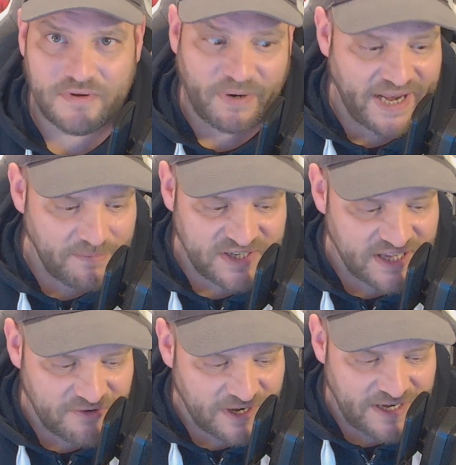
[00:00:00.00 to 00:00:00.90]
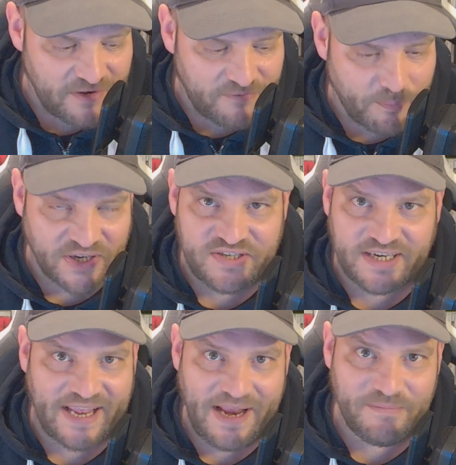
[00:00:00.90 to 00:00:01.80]
My name's in the credit of a bunch
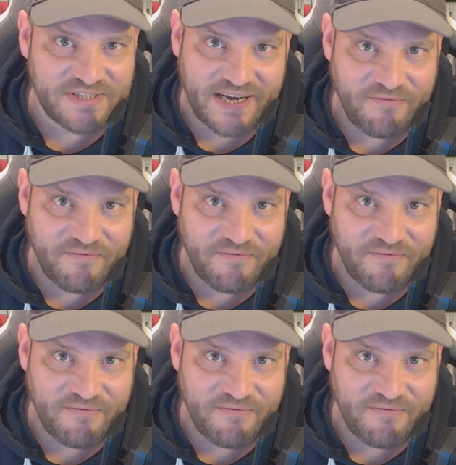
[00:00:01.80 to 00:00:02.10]
of games and